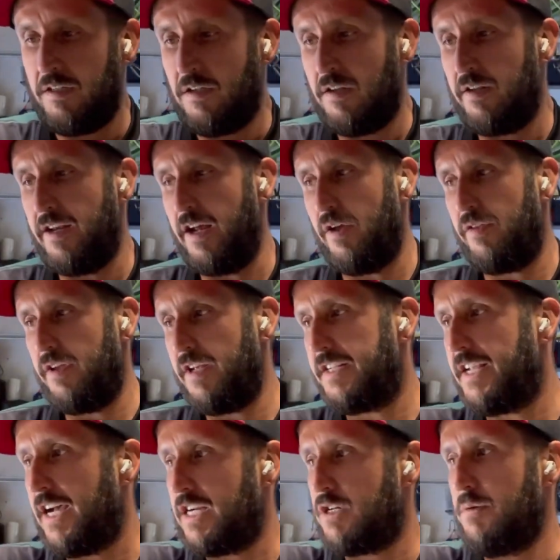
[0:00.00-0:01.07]
Now the
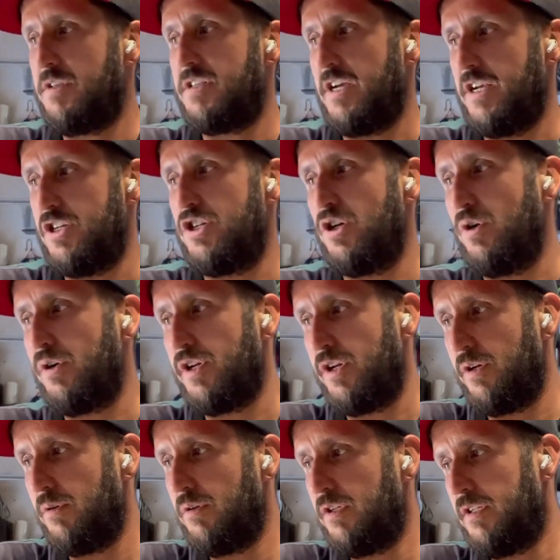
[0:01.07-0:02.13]
attachments I show
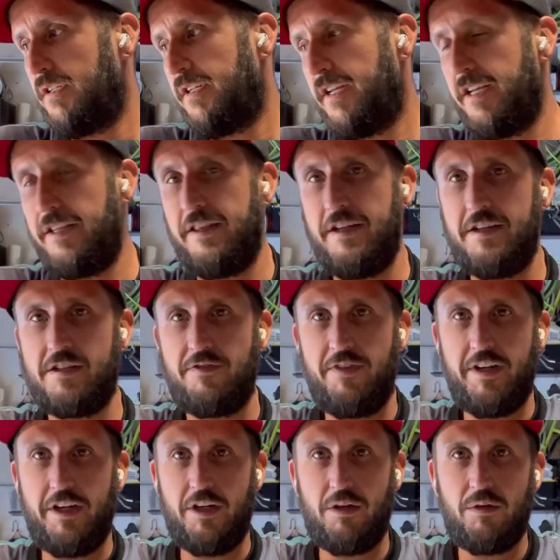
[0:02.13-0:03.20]
you in this
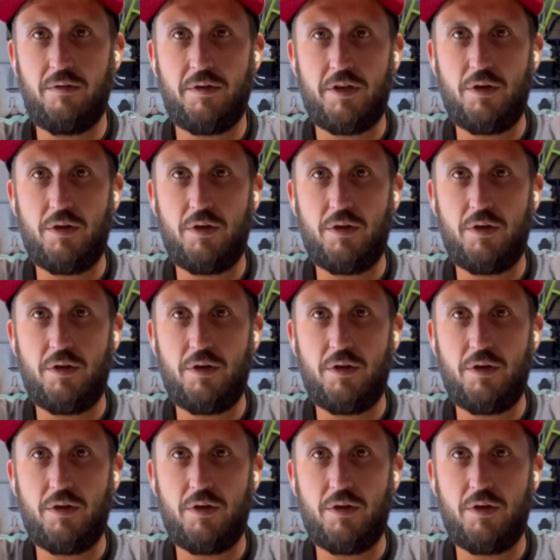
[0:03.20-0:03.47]
video,